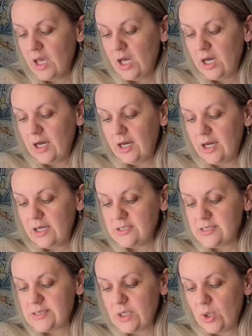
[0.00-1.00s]

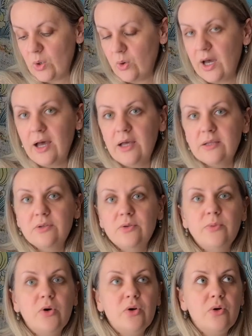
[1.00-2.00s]
And
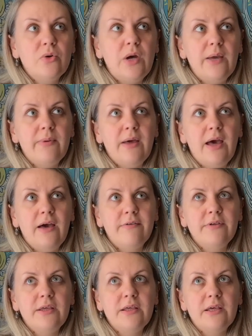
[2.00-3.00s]
tomorrow I'm
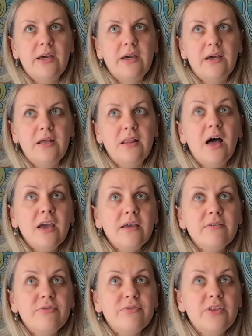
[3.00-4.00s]
having a
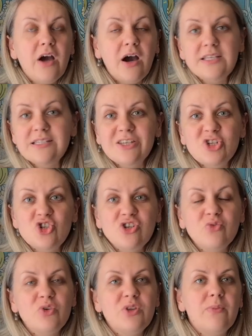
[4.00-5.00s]
live dye
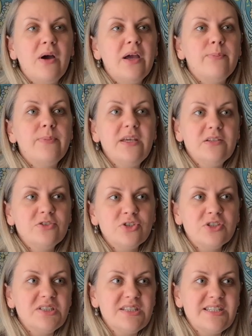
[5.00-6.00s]
session with my
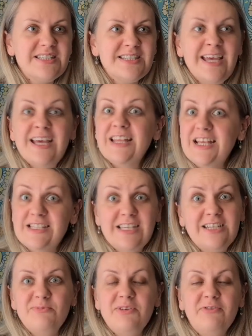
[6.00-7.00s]
patrons. That's
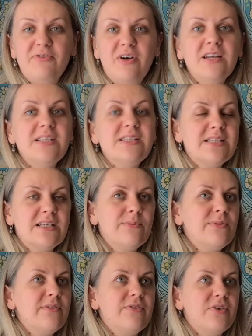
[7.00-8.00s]
gonna be fun. It's gonna
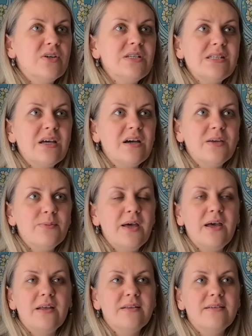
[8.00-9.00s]
be first time,
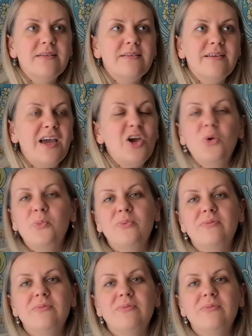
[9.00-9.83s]
and I hope